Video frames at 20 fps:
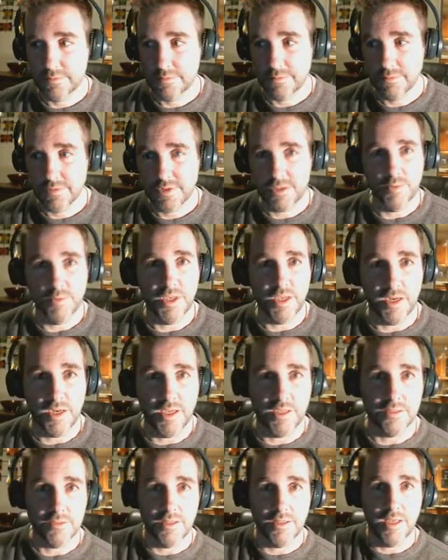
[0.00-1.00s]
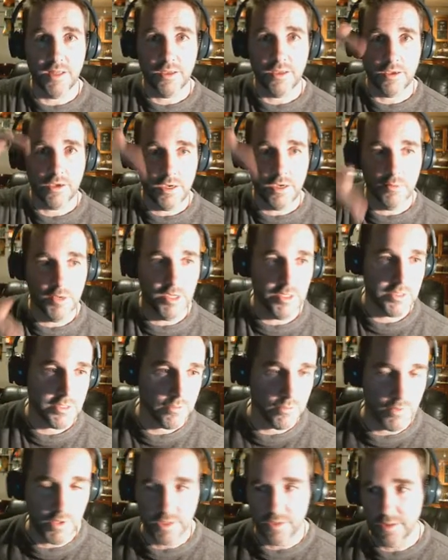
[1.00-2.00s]
Somebody can answer that in the comments.
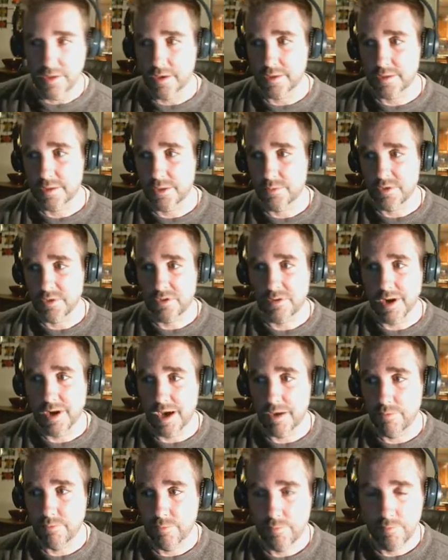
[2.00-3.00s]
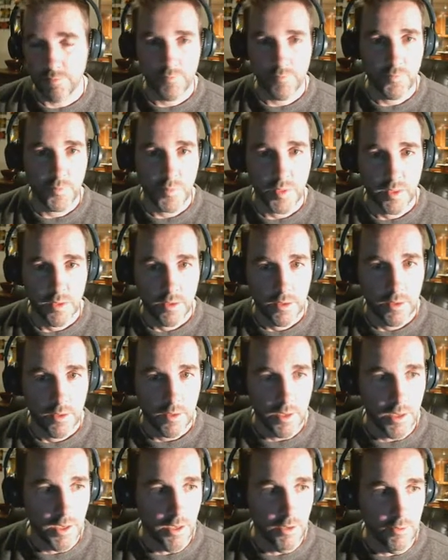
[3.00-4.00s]
While you're there, subscribe.
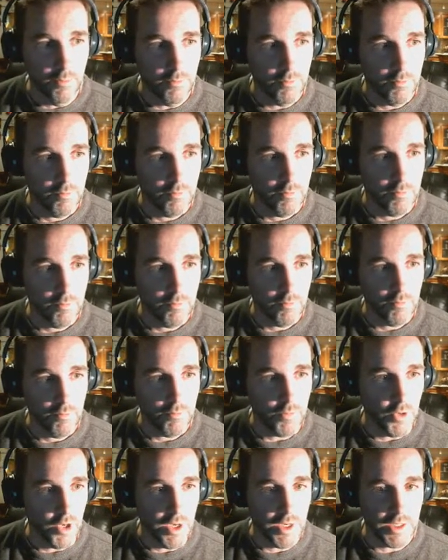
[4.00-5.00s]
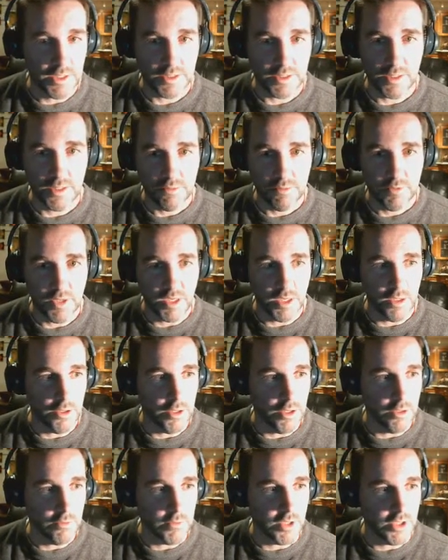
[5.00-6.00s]
Um, but honestly, I don't
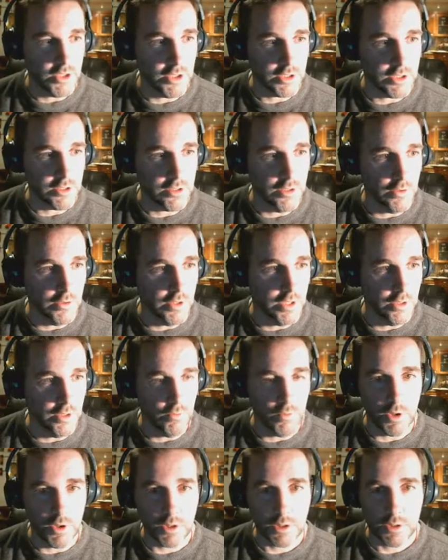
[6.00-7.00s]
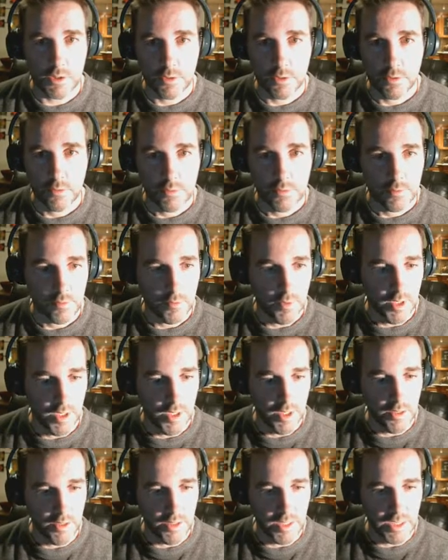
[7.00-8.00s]
know. I just know that it works.
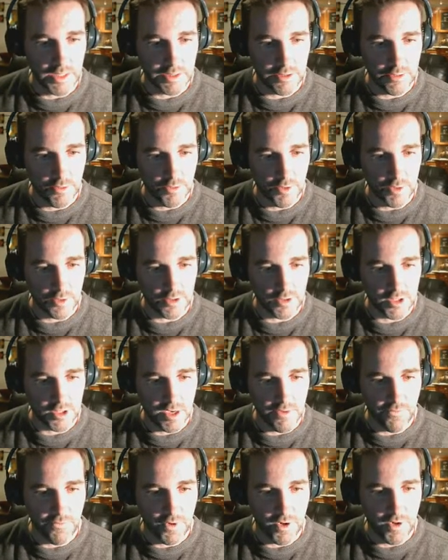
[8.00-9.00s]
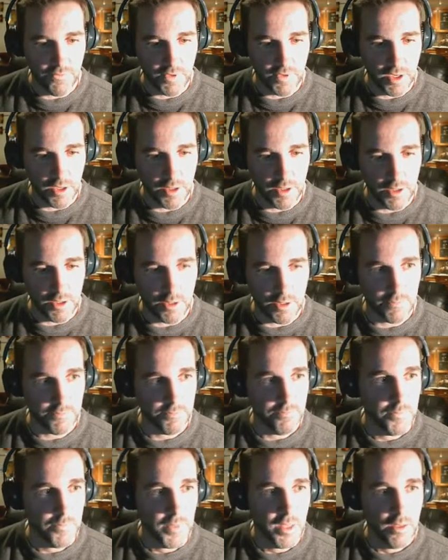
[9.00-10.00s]
And that's the only other software I've got on here.
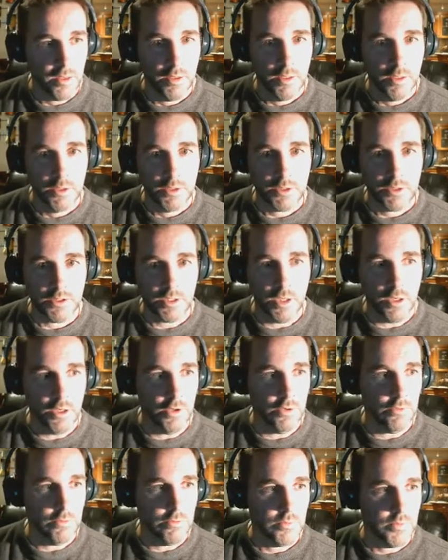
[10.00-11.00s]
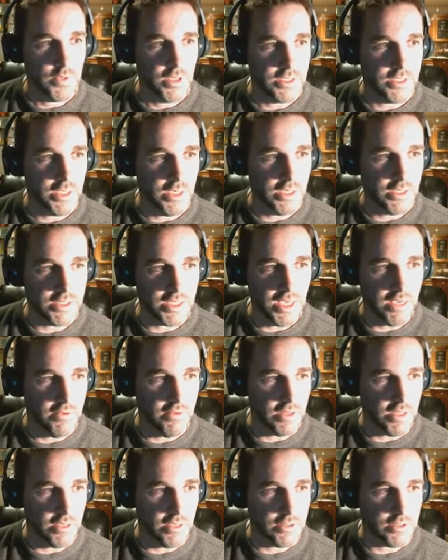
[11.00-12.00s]
So that's how you save it.
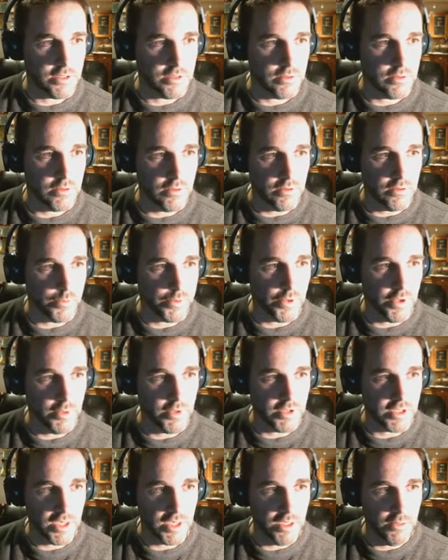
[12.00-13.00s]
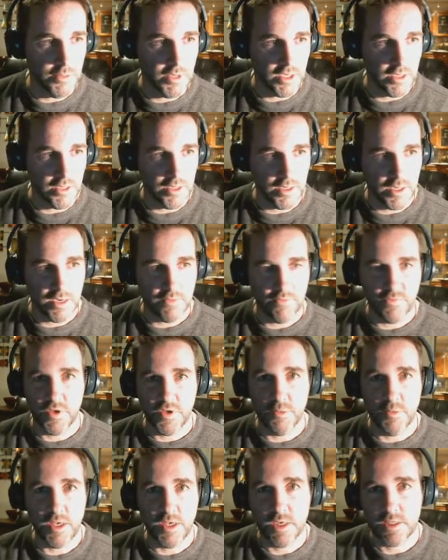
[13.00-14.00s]
That's, that's pretty much how you make a
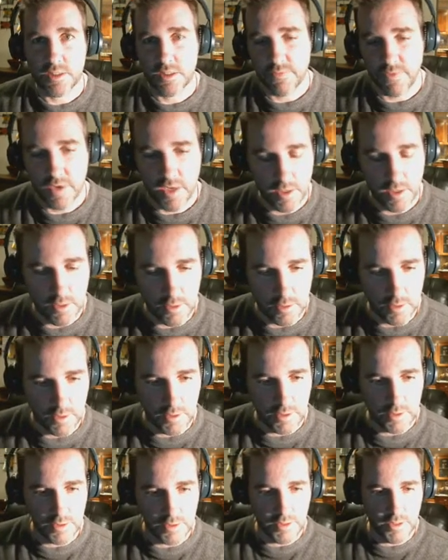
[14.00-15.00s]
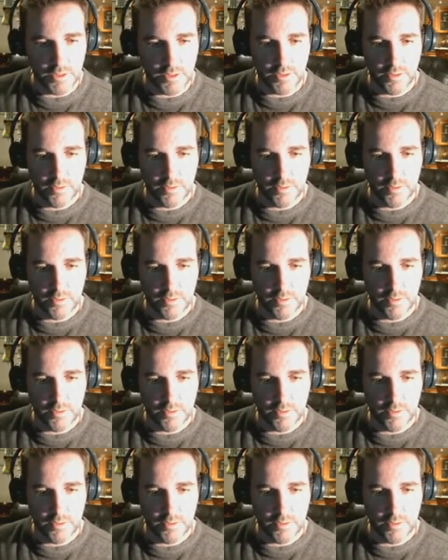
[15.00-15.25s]
.vbs file. And that, that,